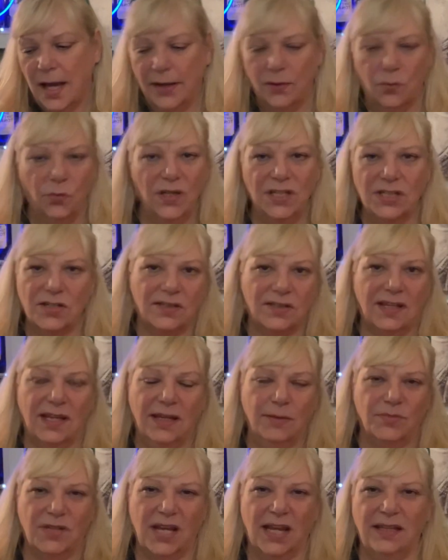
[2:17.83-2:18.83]
we just
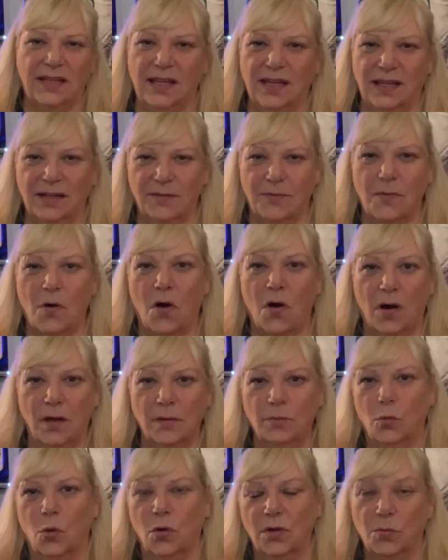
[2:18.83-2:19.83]
keep taking
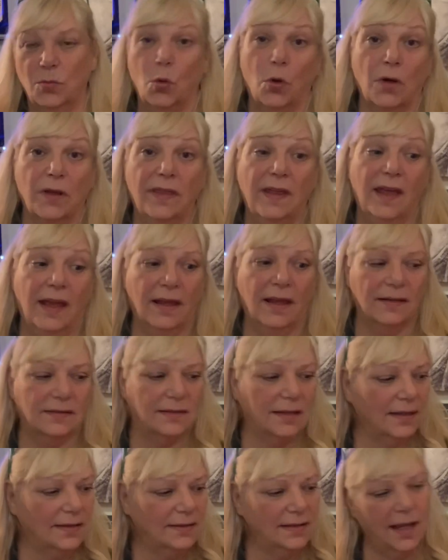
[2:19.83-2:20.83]
on more and more things.
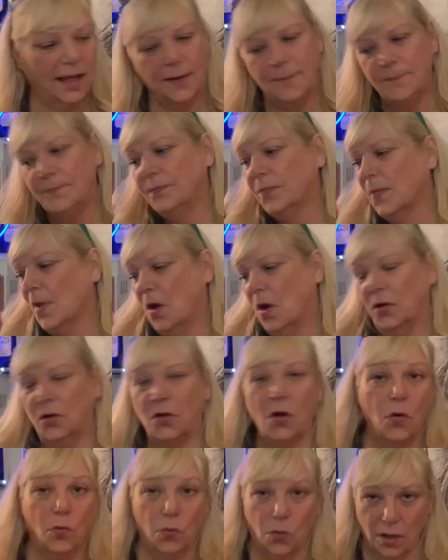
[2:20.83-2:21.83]
Like say our
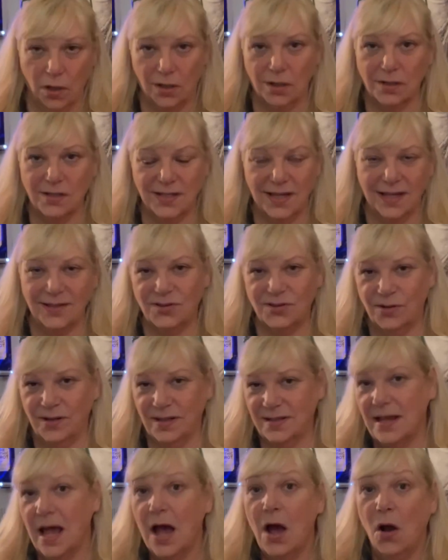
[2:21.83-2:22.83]
coworker says to
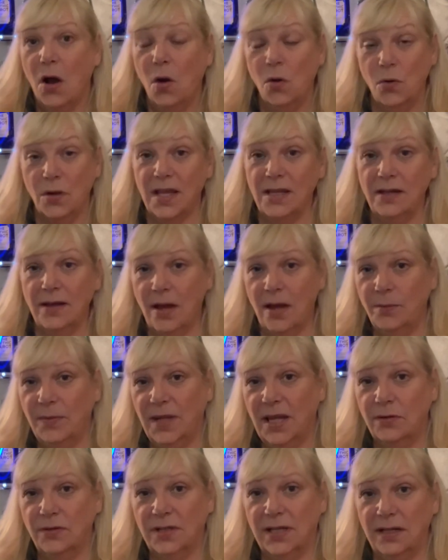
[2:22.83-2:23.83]
us, oh, can you help
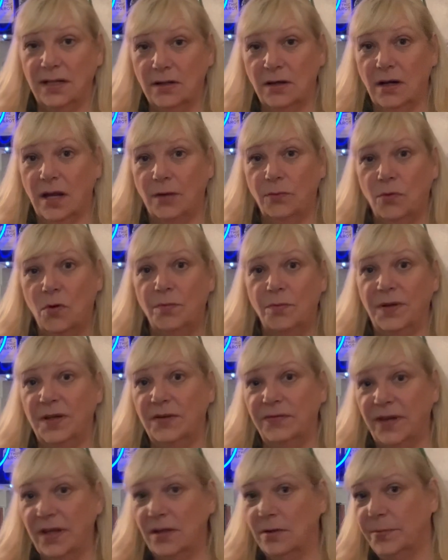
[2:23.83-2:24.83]
me out here? I won't be
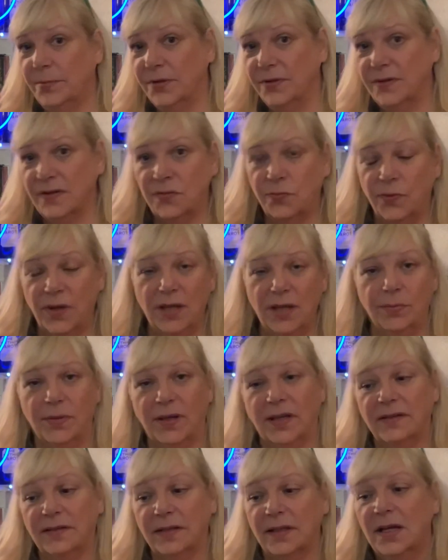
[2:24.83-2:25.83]
available this week
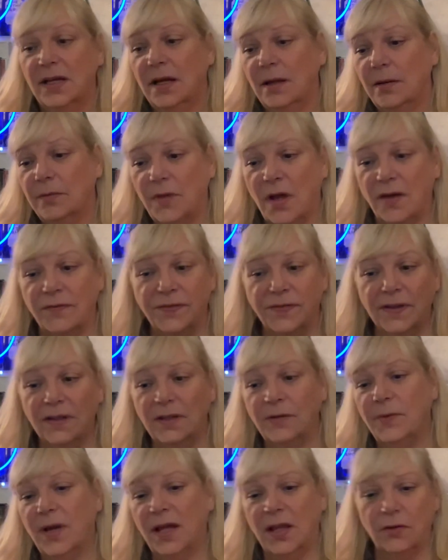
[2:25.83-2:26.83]
because I'm not
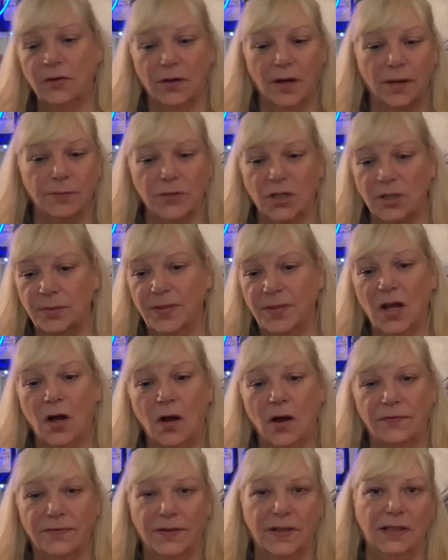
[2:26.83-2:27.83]
feeling well, or I'm going to be
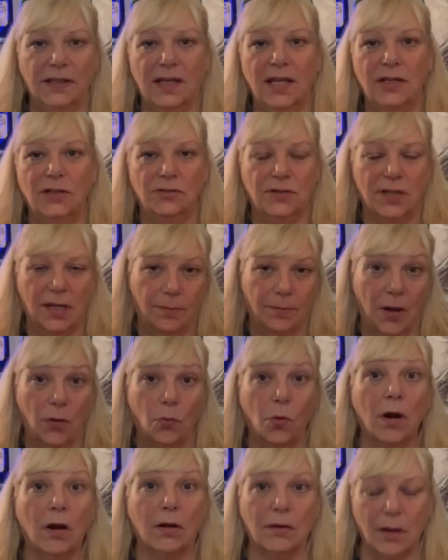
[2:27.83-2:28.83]
off and can you take my
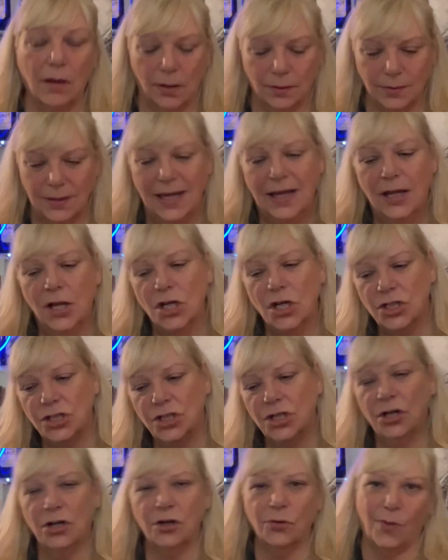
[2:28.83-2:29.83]
workload?
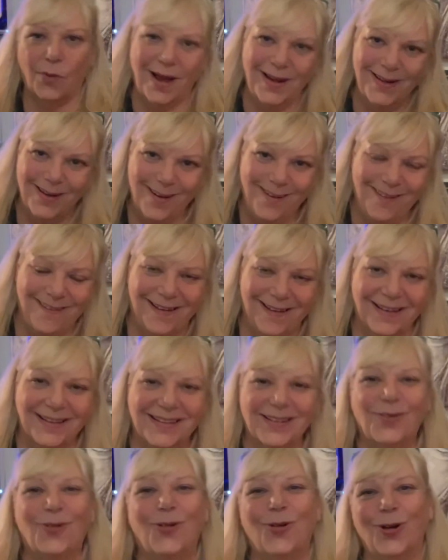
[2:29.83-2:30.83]
Sure, why
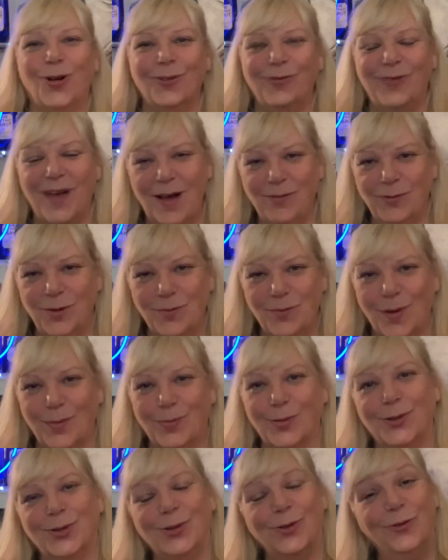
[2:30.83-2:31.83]
not? Or family
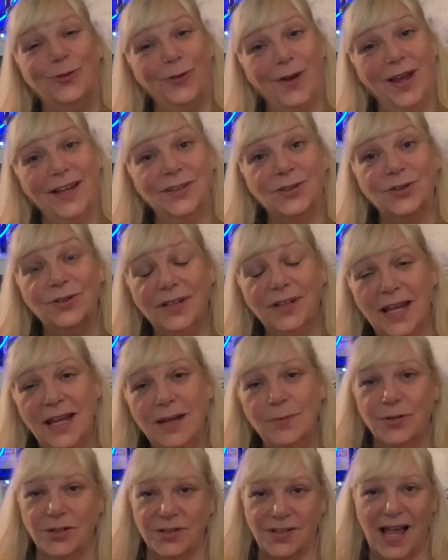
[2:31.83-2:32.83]
members or friends or
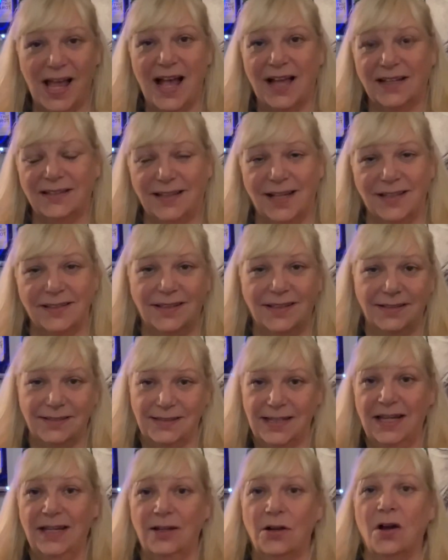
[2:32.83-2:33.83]
neighbors ask us to
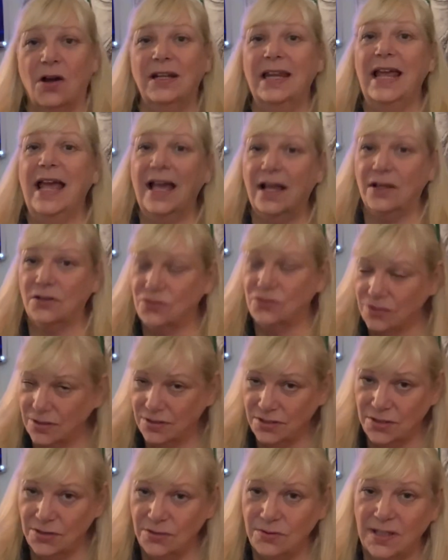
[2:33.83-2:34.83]
take on extra
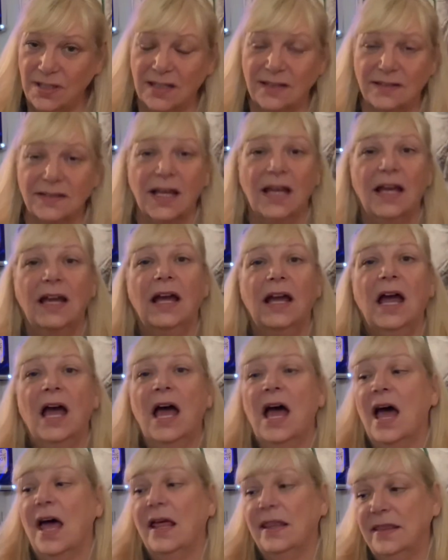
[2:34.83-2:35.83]
duties.
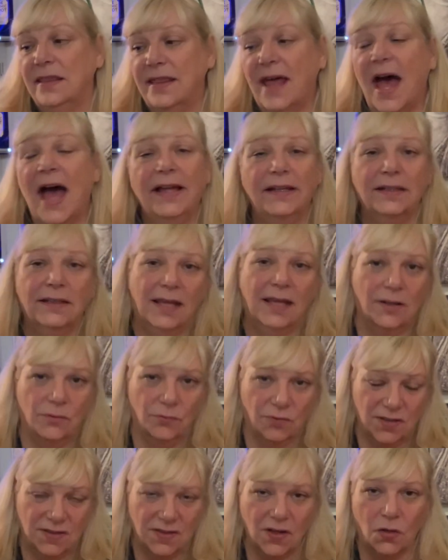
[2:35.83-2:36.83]
That can
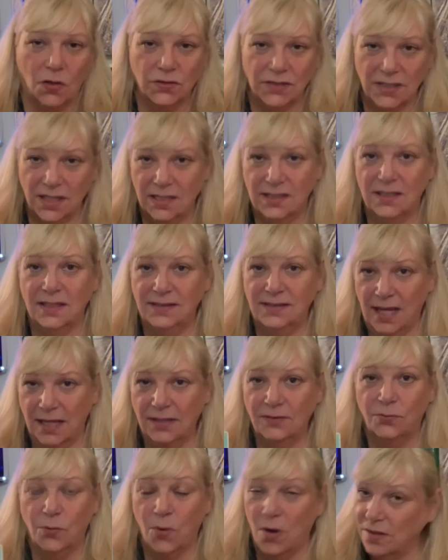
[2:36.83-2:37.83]
result in the Ten
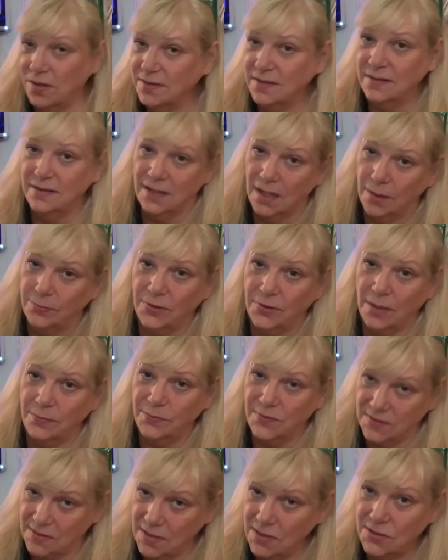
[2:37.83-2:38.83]
of Wands in the upright
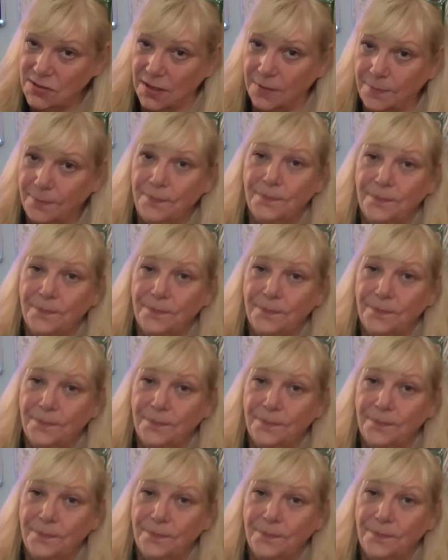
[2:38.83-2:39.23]
position.